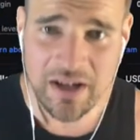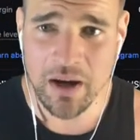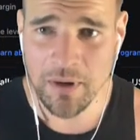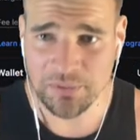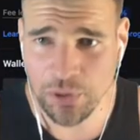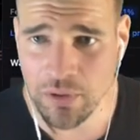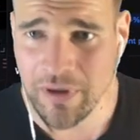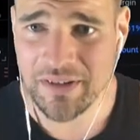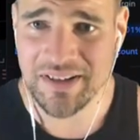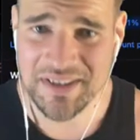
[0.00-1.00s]
come up to
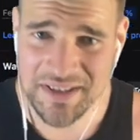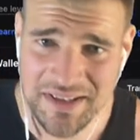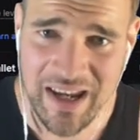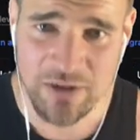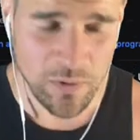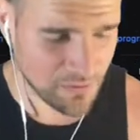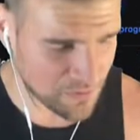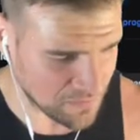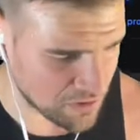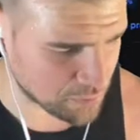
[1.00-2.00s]
around the
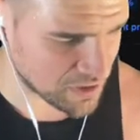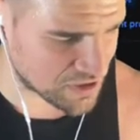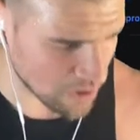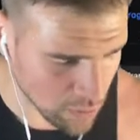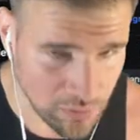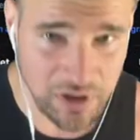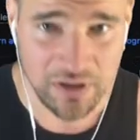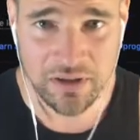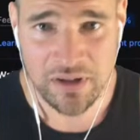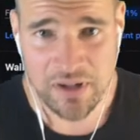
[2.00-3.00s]
68,153 zone.
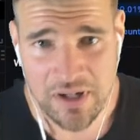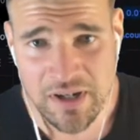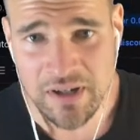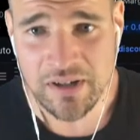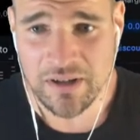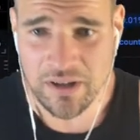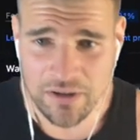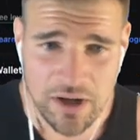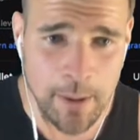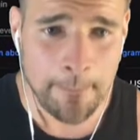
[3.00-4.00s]

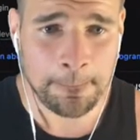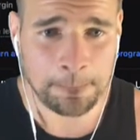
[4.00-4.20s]
All right.